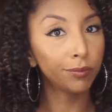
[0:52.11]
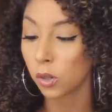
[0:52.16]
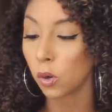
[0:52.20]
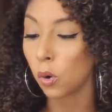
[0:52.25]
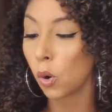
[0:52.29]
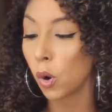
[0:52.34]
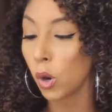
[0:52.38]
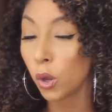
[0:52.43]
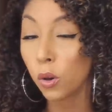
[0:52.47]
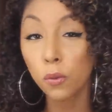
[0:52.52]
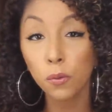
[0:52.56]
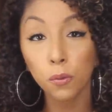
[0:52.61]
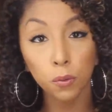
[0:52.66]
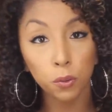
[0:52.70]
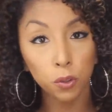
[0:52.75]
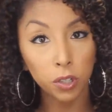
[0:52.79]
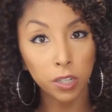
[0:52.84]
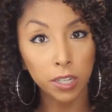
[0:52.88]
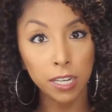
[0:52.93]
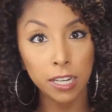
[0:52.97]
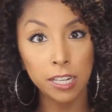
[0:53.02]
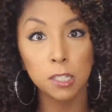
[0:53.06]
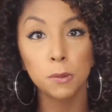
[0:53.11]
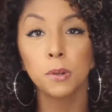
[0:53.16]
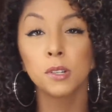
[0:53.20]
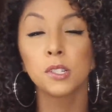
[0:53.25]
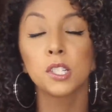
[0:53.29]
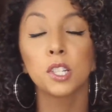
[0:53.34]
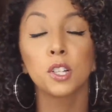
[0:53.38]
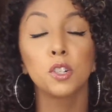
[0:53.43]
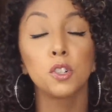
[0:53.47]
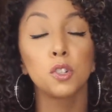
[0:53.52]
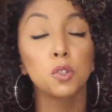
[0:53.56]
It's oil free. It's
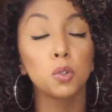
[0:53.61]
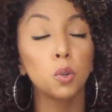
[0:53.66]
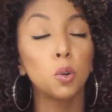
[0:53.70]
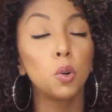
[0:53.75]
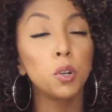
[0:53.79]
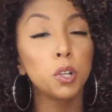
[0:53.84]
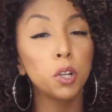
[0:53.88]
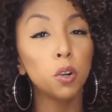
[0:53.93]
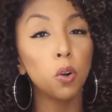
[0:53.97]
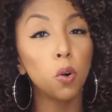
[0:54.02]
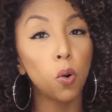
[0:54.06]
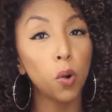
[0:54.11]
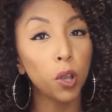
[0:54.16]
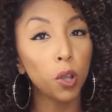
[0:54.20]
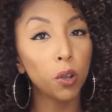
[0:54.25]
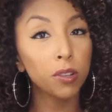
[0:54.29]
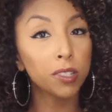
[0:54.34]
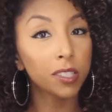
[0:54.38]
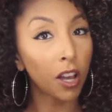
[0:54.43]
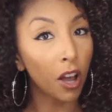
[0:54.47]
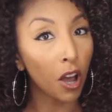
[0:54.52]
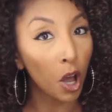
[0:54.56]
supposed to control your oils